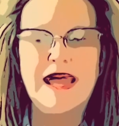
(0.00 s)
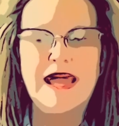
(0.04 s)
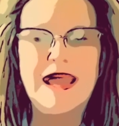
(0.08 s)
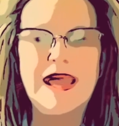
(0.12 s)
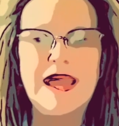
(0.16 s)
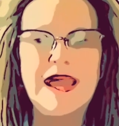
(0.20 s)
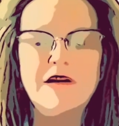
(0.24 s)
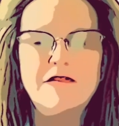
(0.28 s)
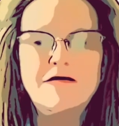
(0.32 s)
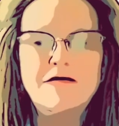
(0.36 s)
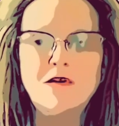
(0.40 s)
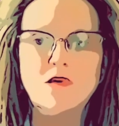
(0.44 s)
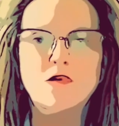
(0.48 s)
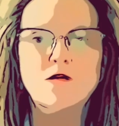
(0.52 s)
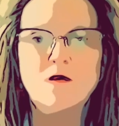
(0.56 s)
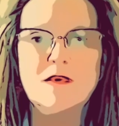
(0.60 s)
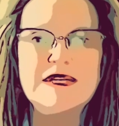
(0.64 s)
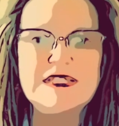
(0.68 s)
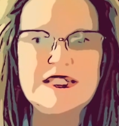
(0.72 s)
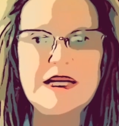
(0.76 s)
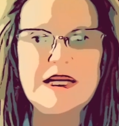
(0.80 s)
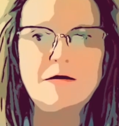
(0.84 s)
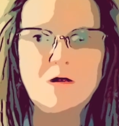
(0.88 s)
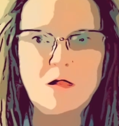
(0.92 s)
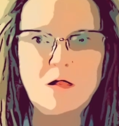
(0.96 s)
ever
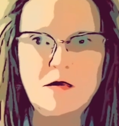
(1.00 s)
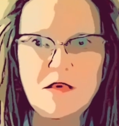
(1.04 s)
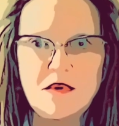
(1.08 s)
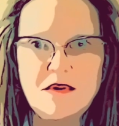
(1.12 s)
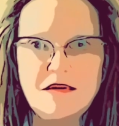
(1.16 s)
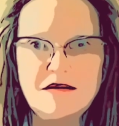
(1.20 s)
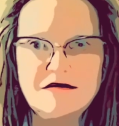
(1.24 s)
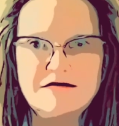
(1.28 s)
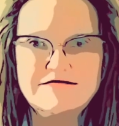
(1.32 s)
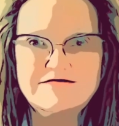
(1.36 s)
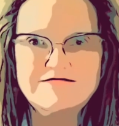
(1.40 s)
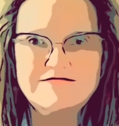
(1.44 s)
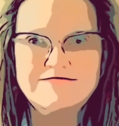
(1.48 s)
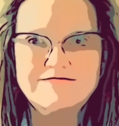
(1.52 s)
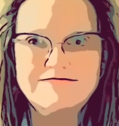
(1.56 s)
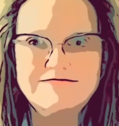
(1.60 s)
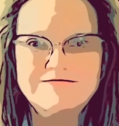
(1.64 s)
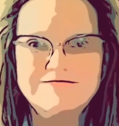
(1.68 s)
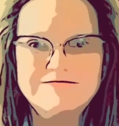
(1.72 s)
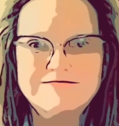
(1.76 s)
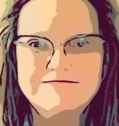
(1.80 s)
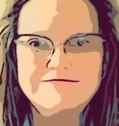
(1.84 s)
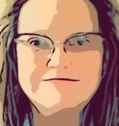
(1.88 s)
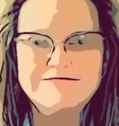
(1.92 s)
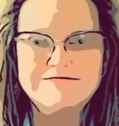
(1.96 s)
redeemable.
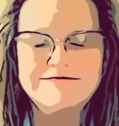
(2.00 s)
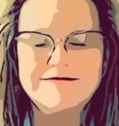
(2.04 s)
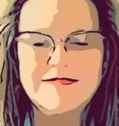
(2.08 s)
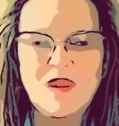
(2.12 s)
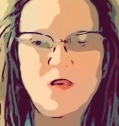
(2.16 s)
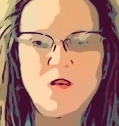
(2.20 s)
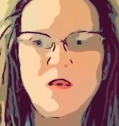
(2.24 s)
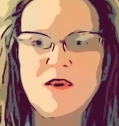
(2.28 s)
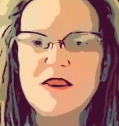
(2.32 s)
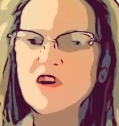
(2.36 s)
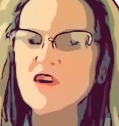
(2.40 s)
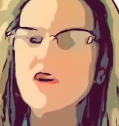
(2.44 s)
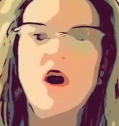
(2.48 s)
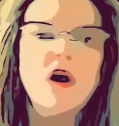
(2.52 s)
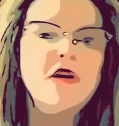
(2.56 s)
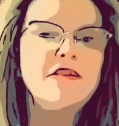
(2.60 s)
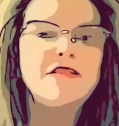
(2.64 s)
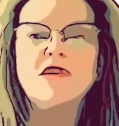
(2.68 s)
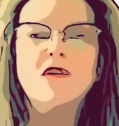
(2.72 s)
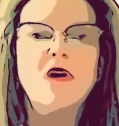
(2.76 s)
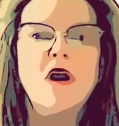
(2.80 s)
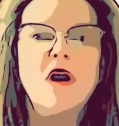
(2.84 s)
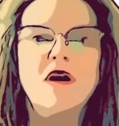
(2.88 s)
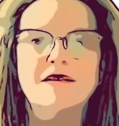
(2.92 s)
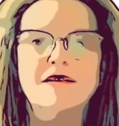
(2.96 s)
When they're gone, they're
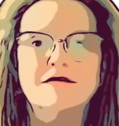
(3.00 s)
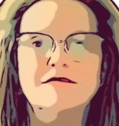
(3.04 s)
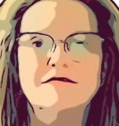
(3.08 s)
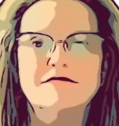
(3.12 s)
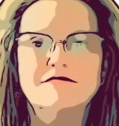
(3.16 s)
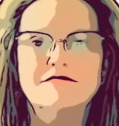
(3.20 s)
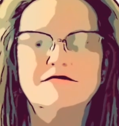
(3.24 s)
gone.